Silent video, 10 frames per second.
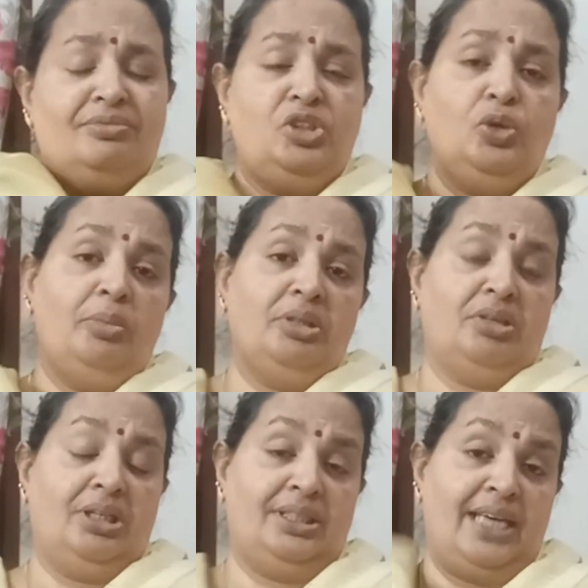
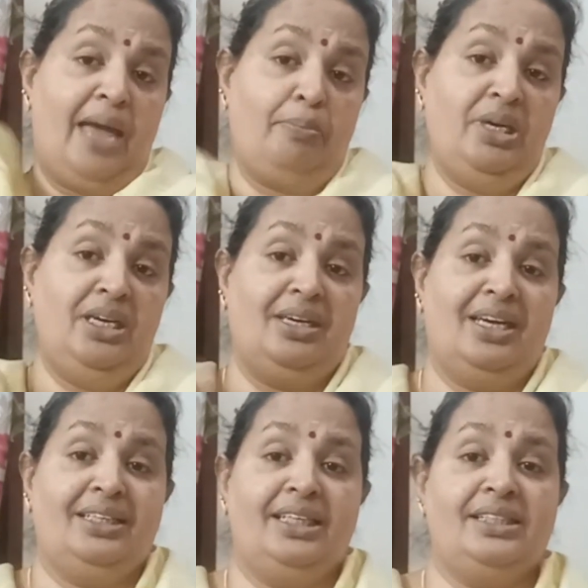Vishwamitra is happy
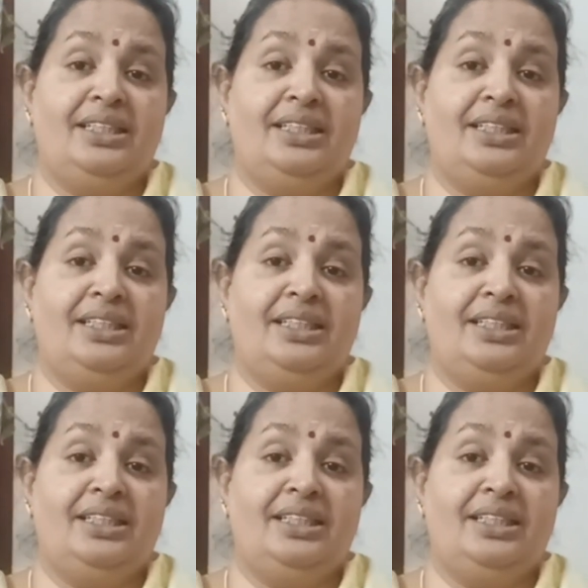and he